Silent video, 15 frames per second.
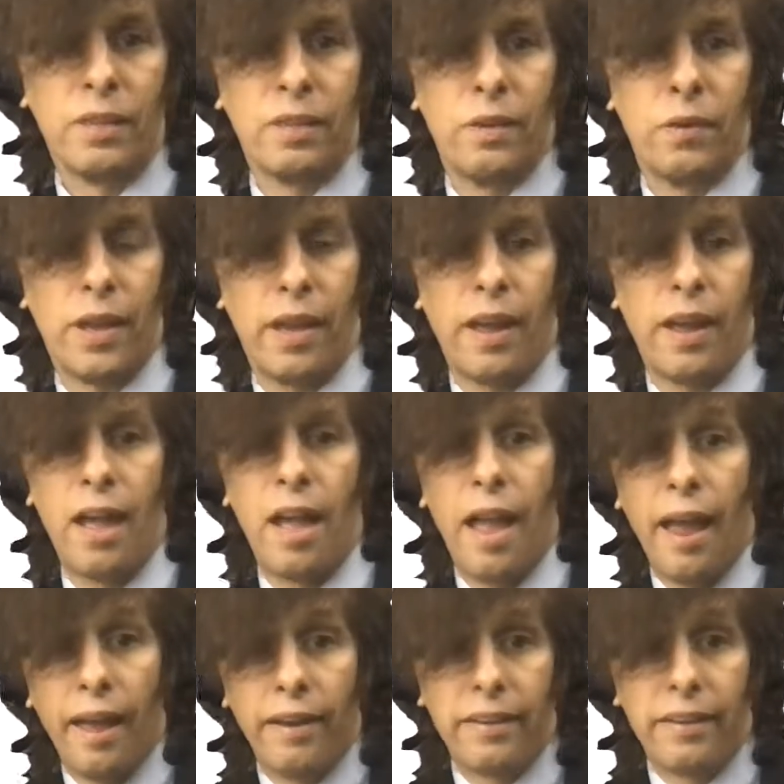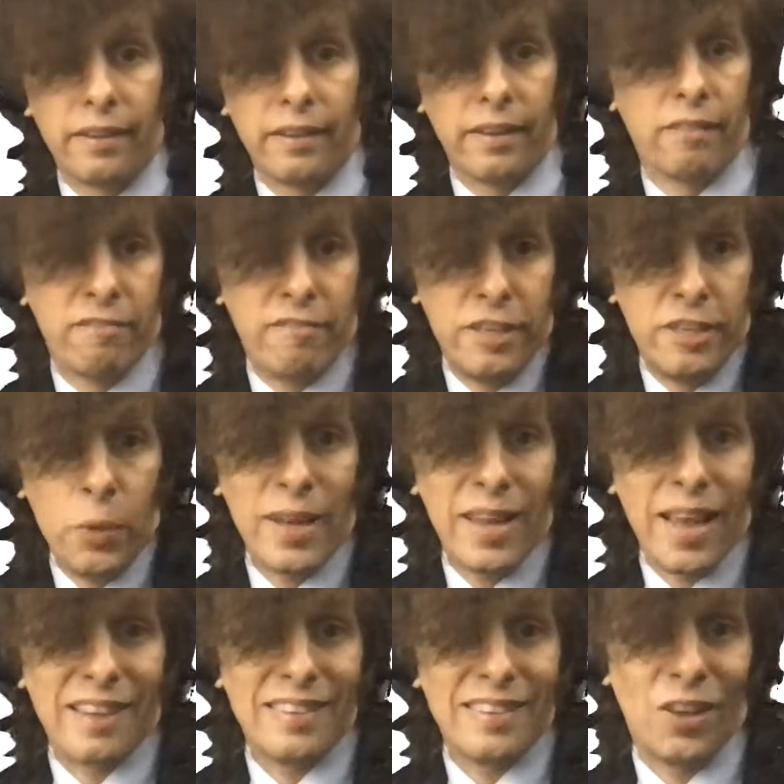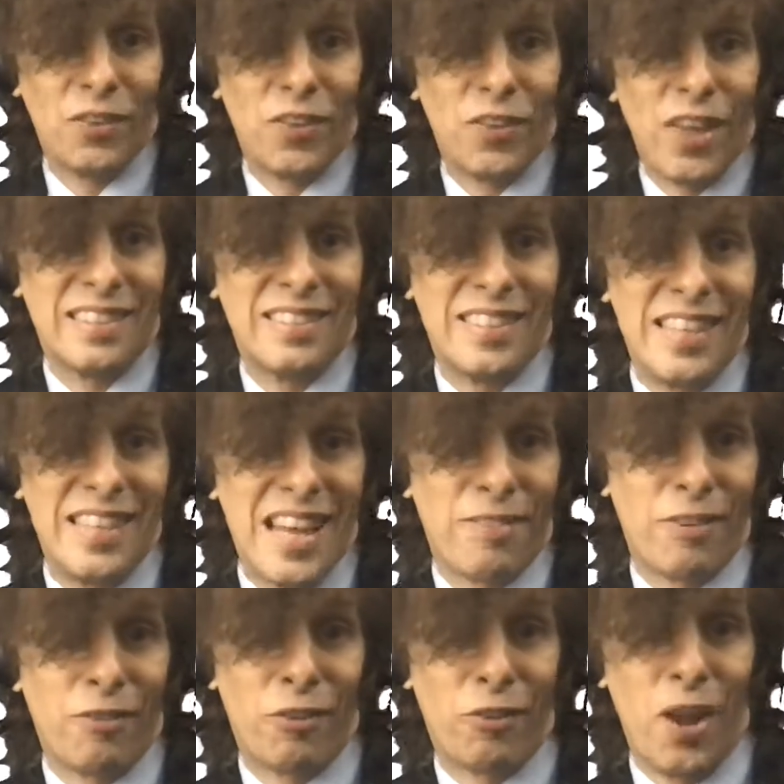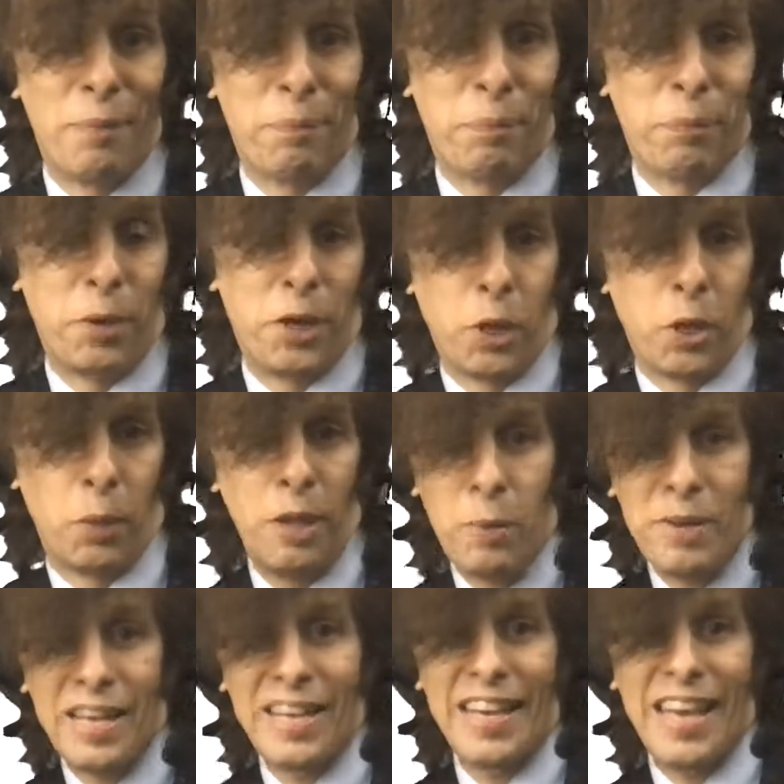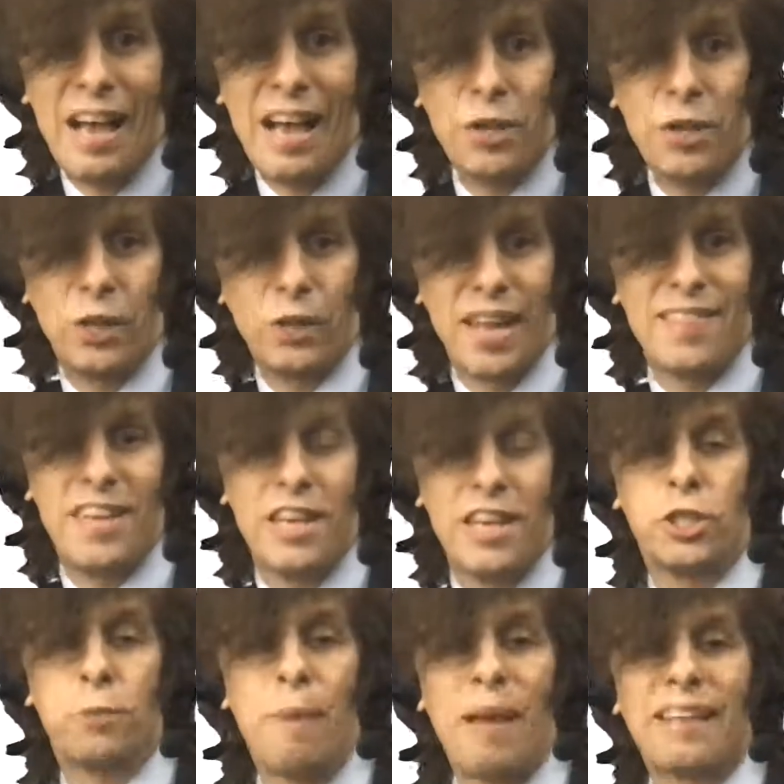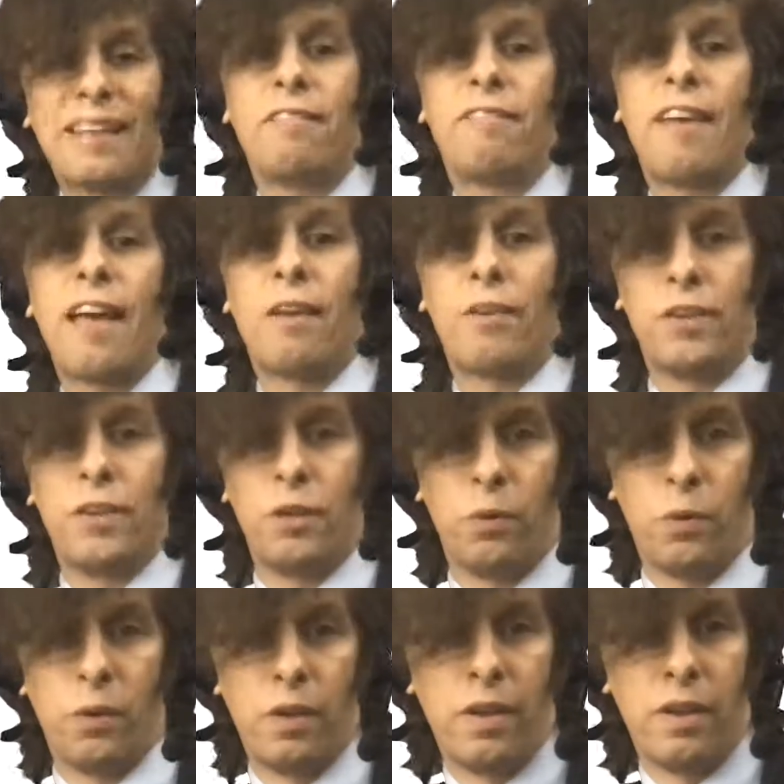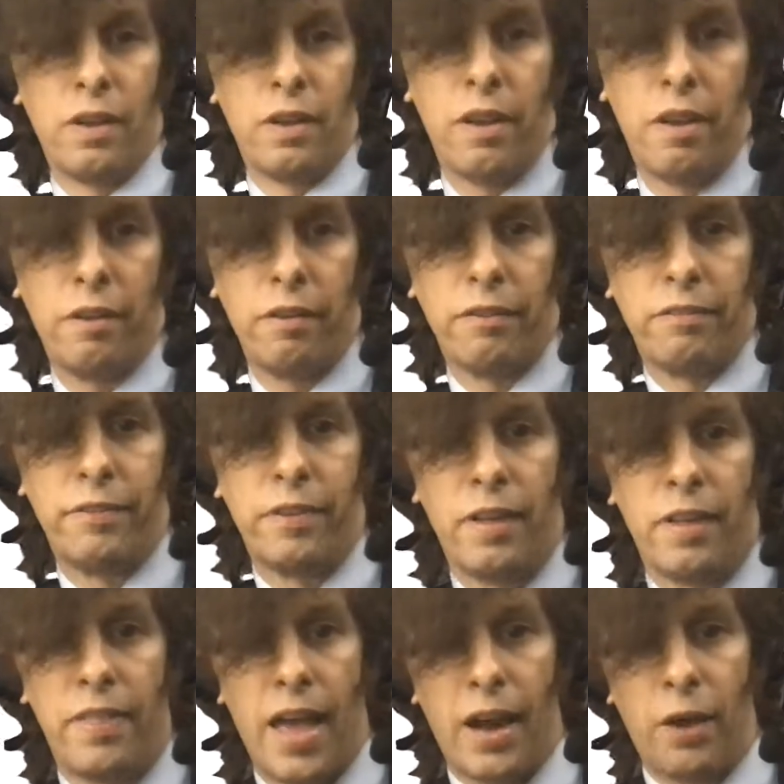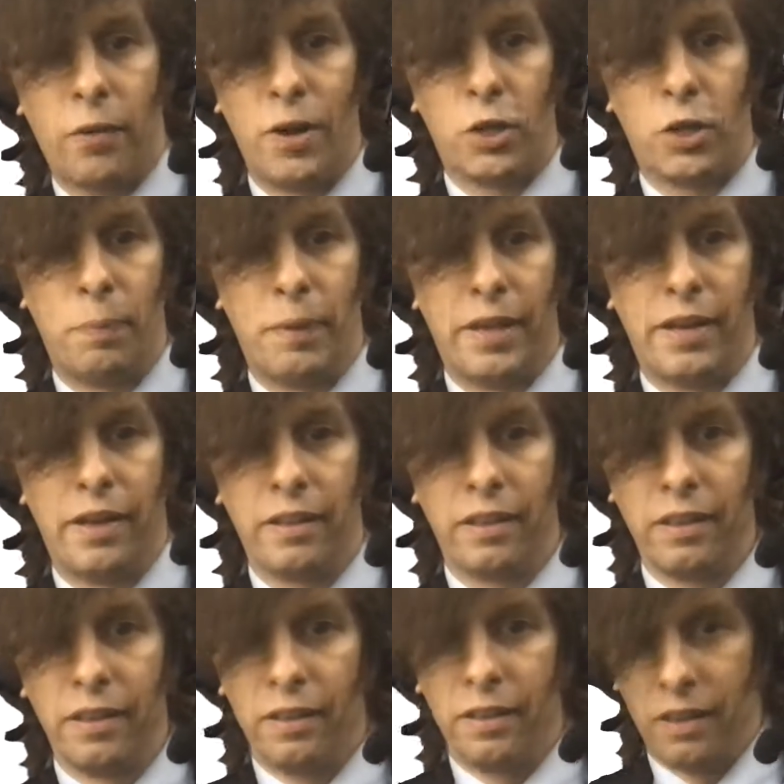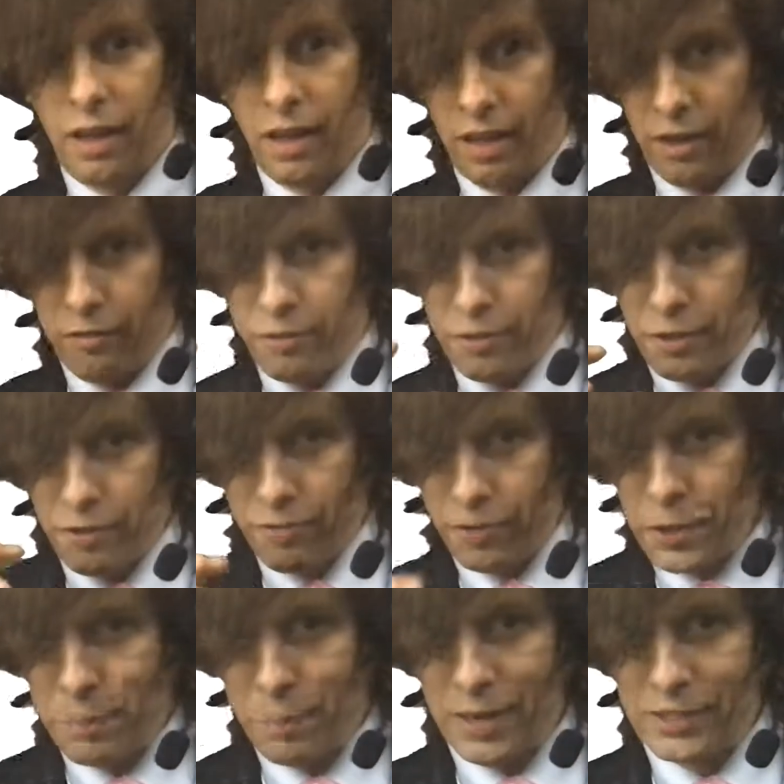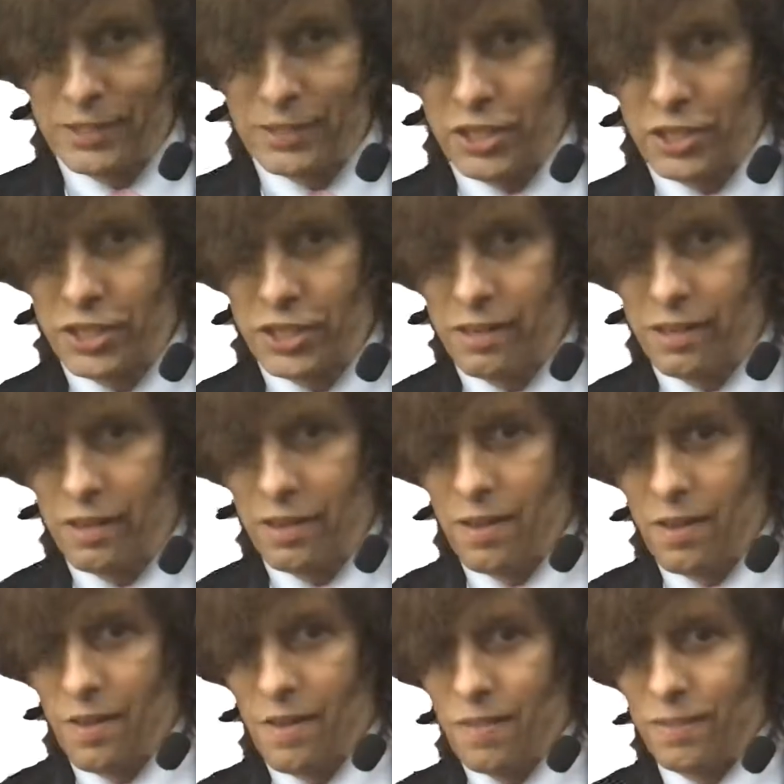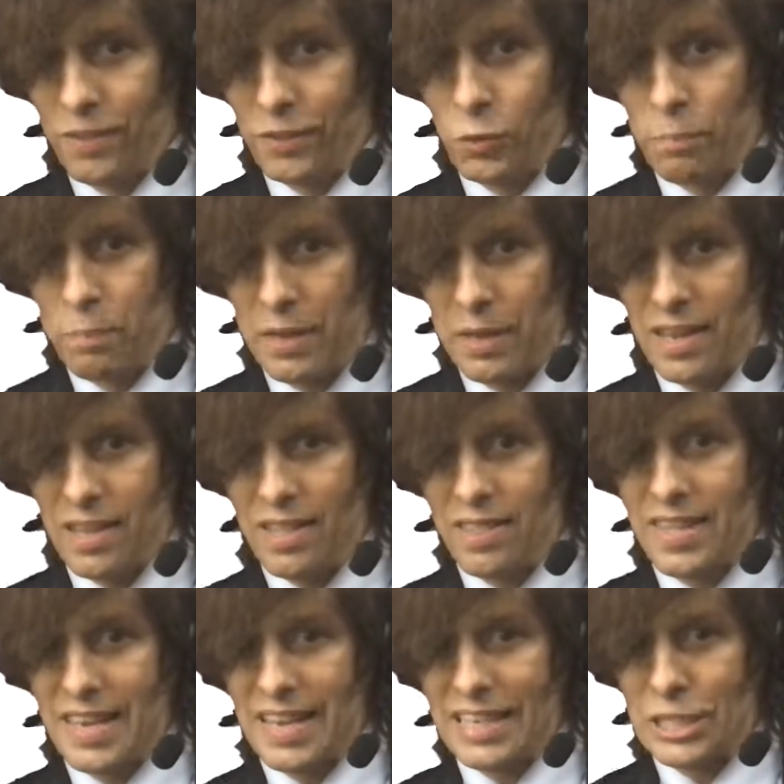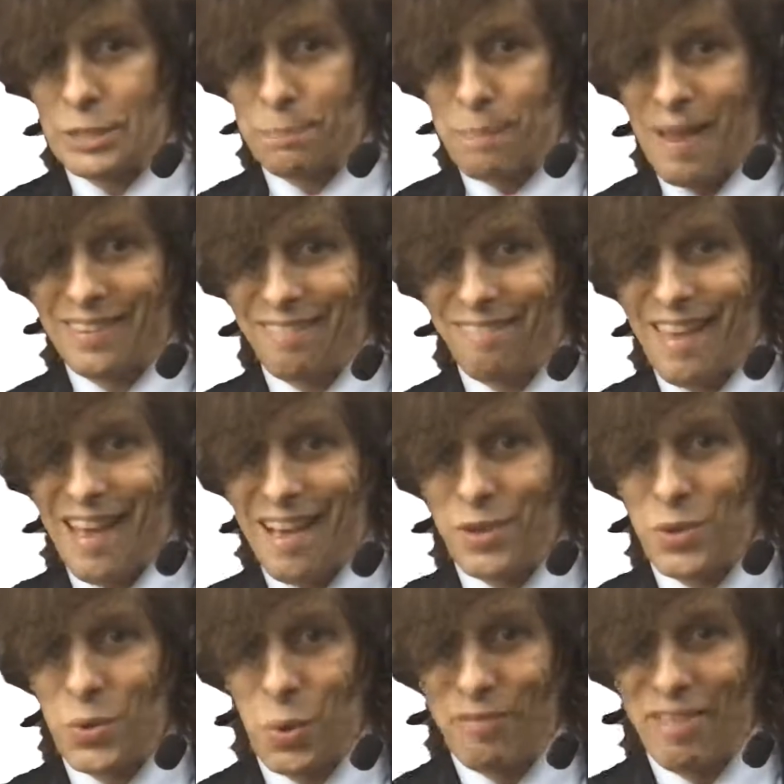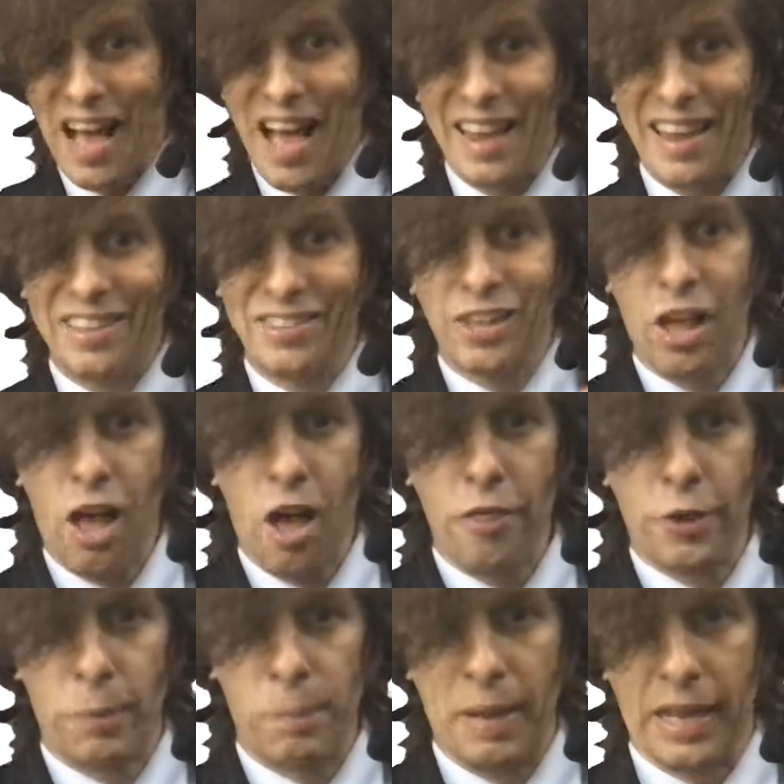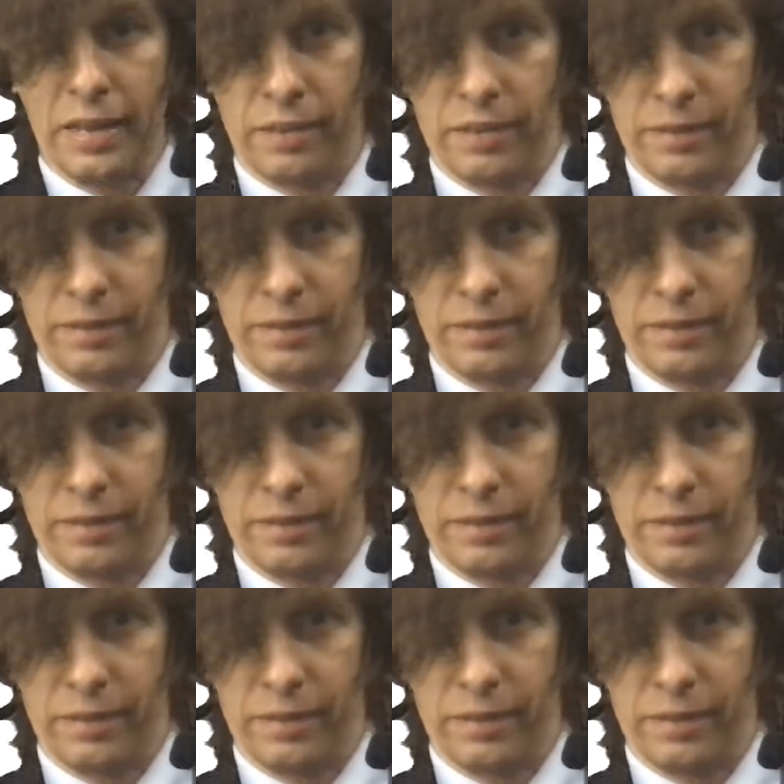Okay, and viewing x tilde as a CDF of a random critical bid, we could calculate the expected value of that critical bid. For the first price auction, this would be the expected value of the highest other bid.